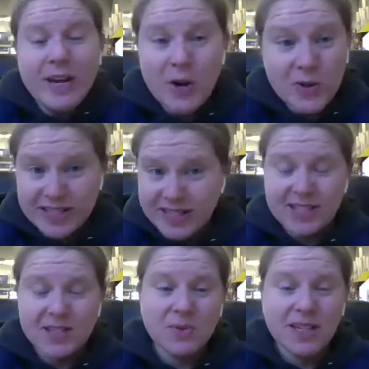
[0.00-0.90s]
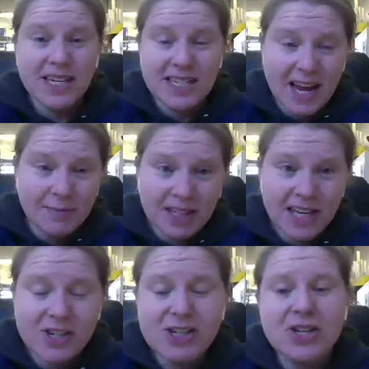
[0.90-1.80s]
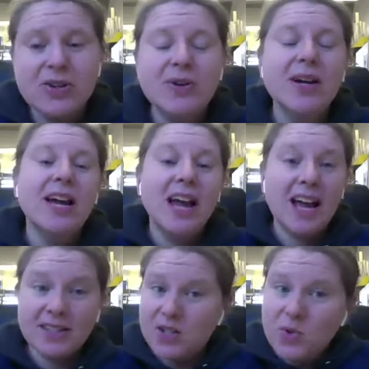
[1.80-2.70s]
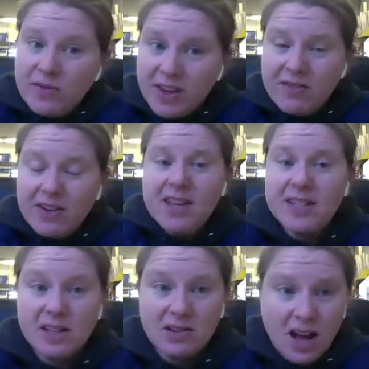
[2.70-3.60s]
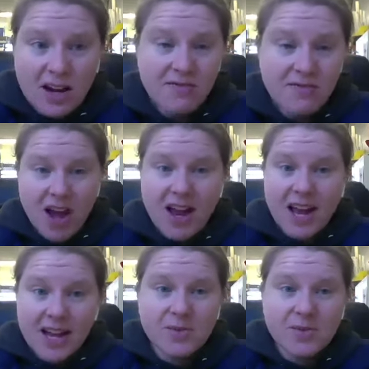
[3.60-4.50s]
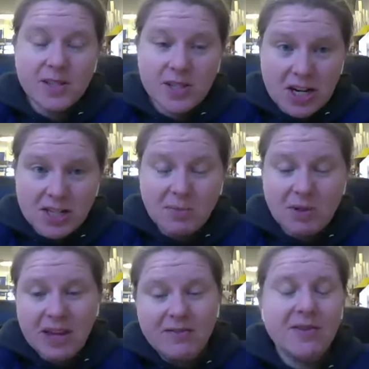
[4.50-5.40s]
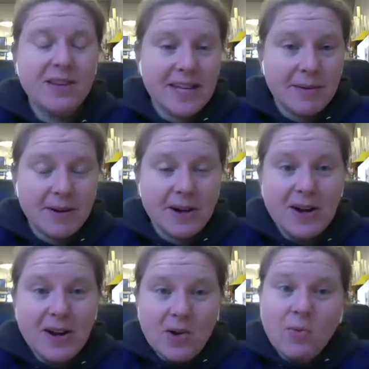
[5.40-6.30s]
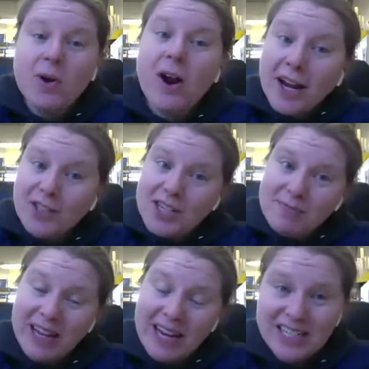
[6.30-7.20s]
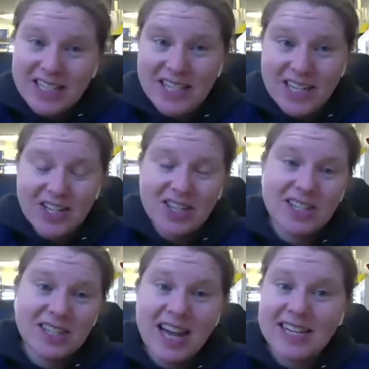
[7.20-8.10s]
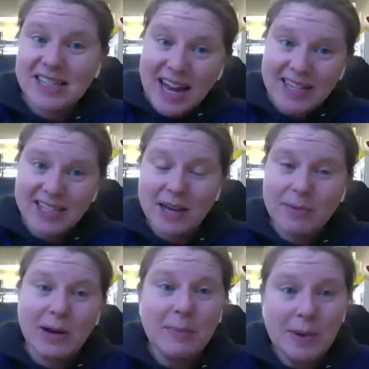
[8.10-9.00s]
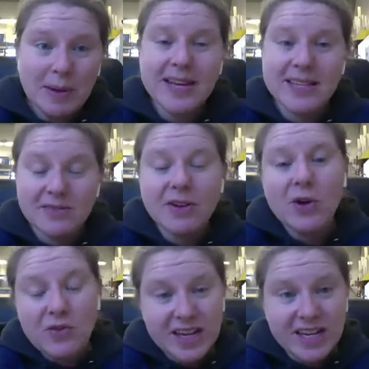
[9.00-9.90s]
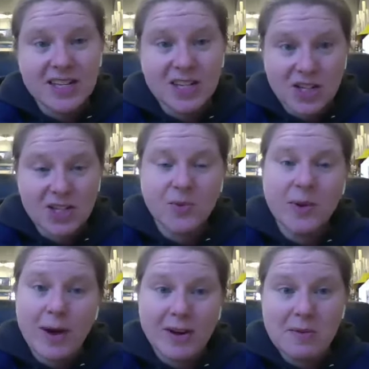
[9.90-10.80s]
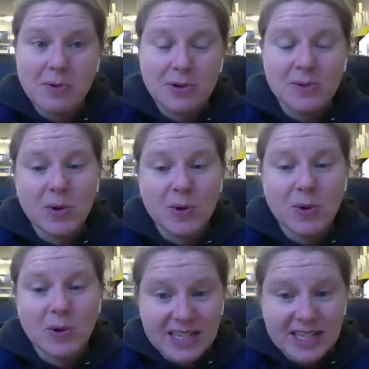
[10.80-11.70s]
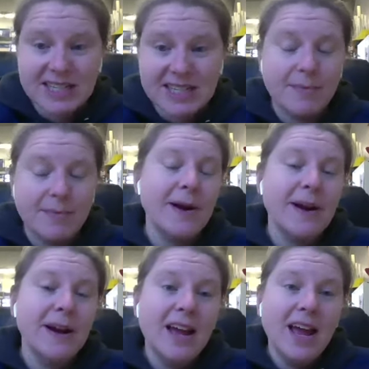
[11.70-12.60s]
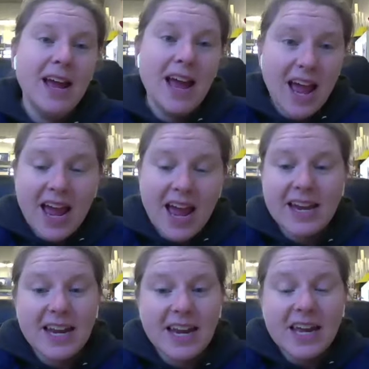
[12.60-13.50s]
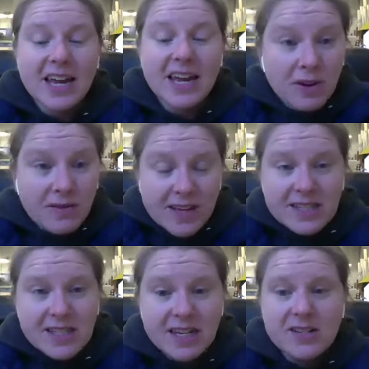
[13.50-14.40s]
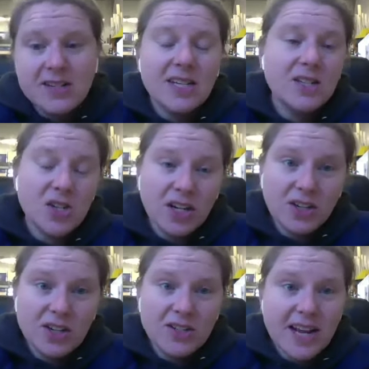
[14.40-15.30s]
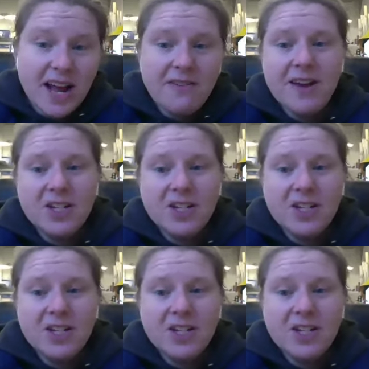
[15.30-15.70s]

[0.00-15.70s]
we know this is a really timely issue. And so we've given this a lot of thought as we start to plan for the summer. We were actually planning to teach this class last summer, but because of COVID conditions, we wound up postponing to this summer. And in previous years, instructors at